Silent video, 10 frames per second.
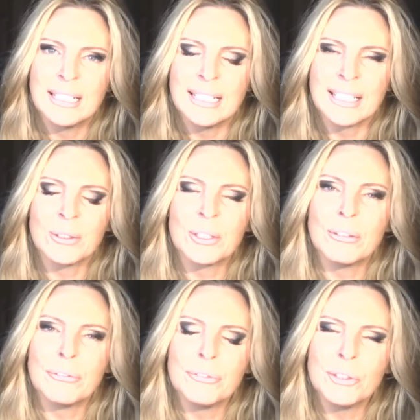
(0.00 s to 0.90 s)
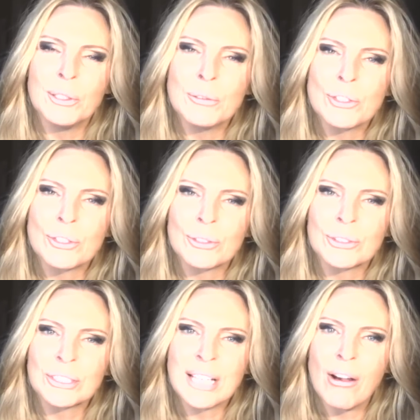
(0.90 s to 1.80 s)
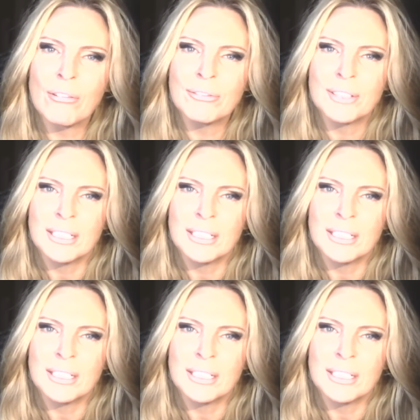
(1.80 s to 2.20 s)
Your future self,